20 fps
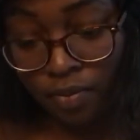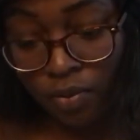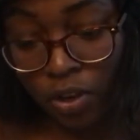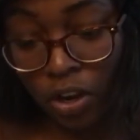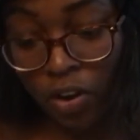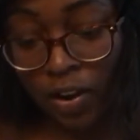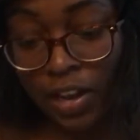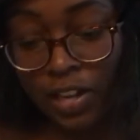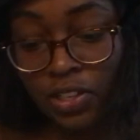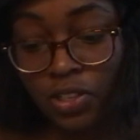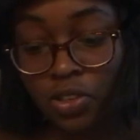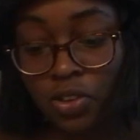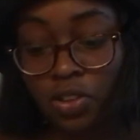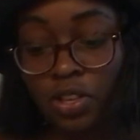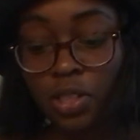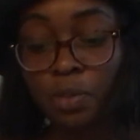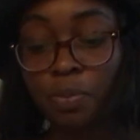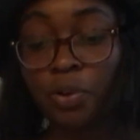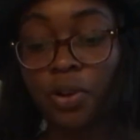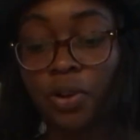All right, so
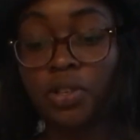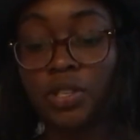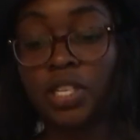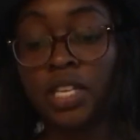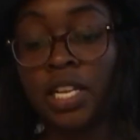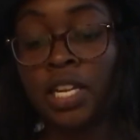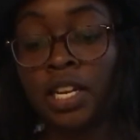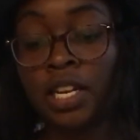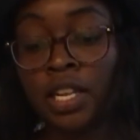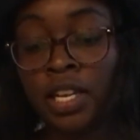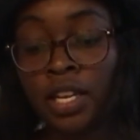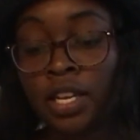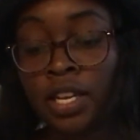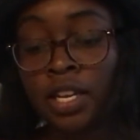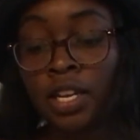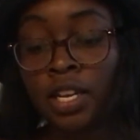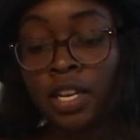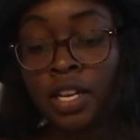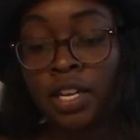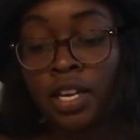this person,
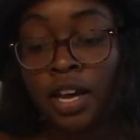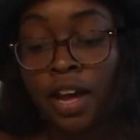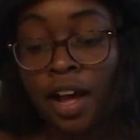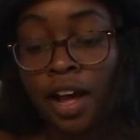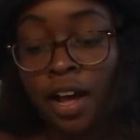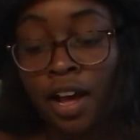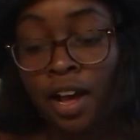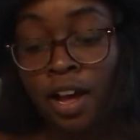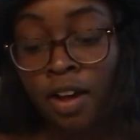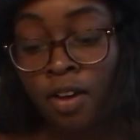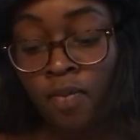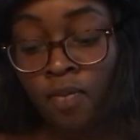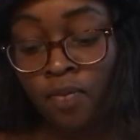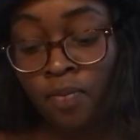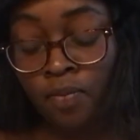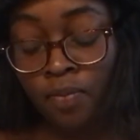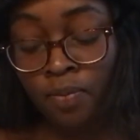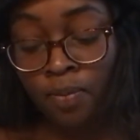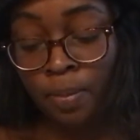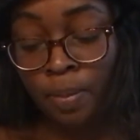your
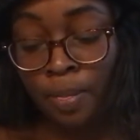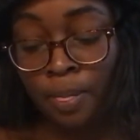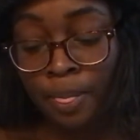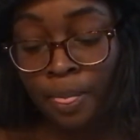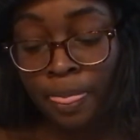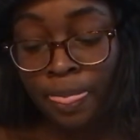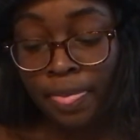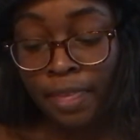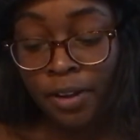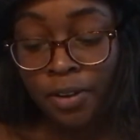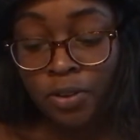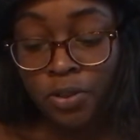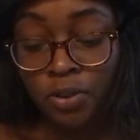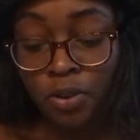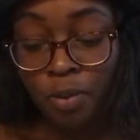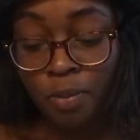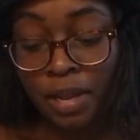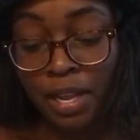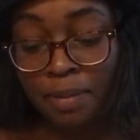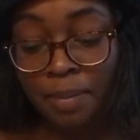
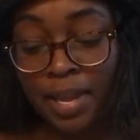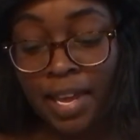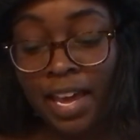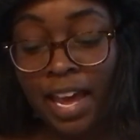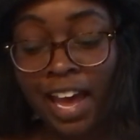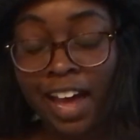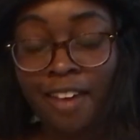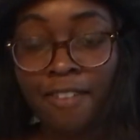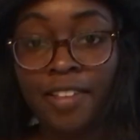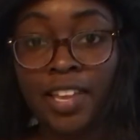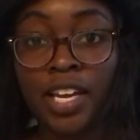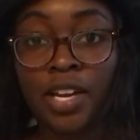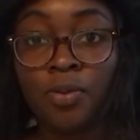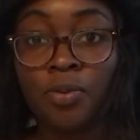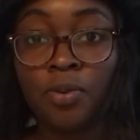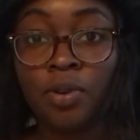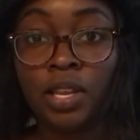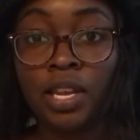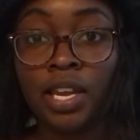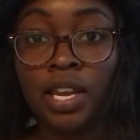soulmate may have like a
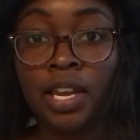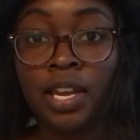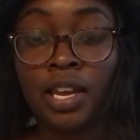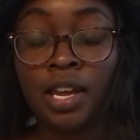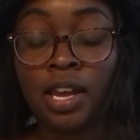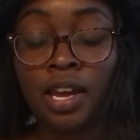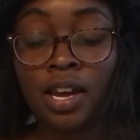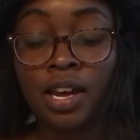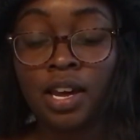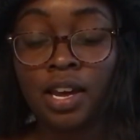really,